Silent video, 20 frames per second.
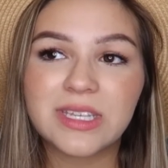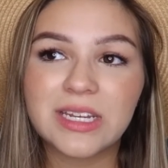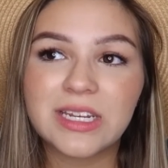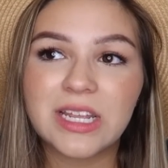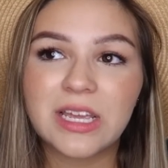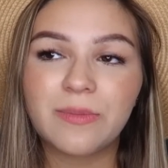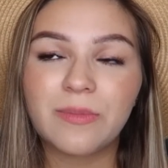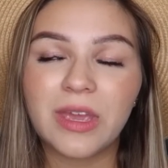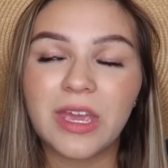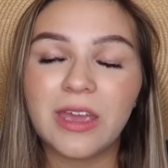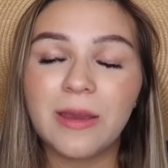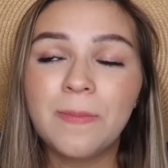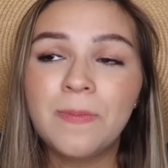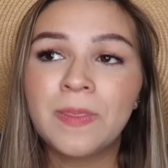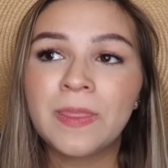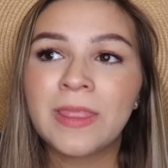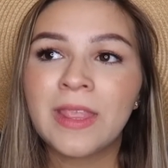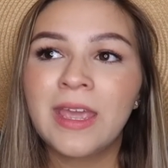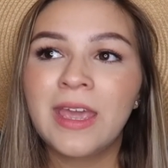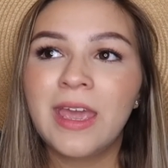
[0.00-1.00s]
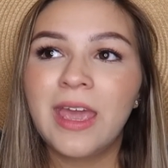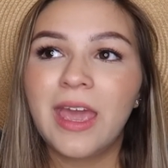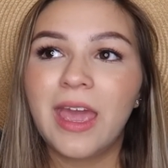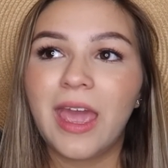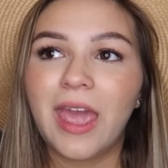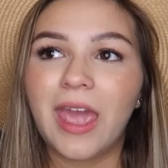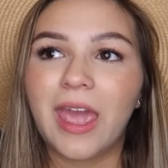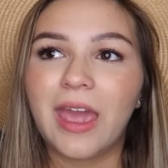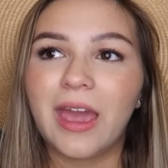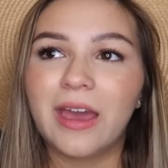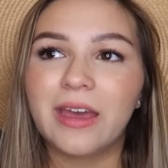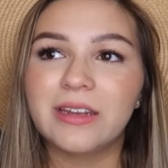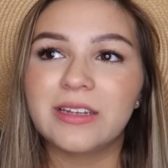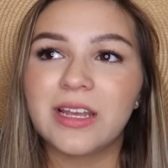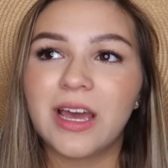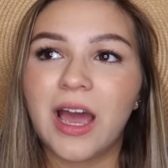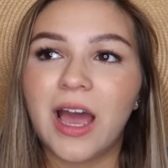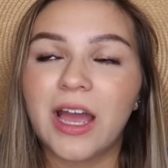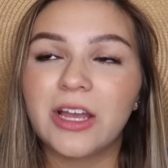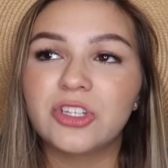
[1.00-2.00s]
sending me.
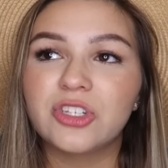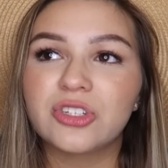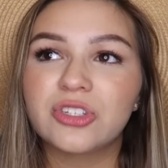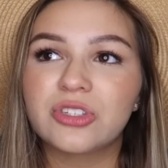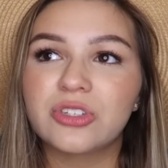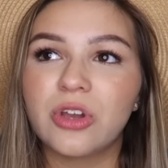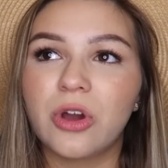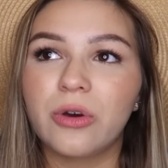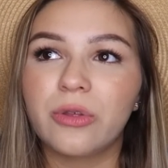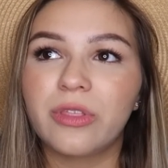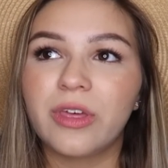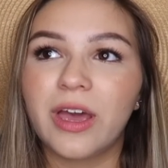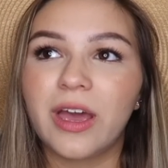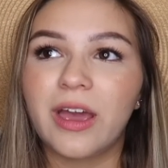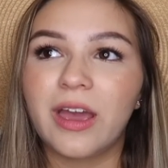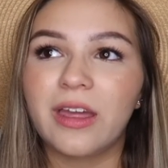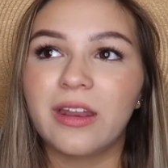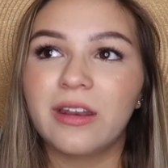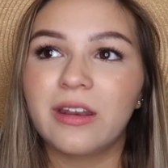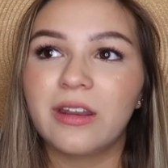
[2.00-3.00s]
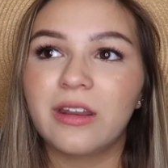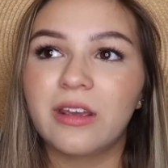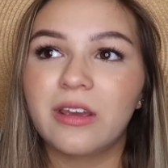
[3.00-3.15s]
And I just know that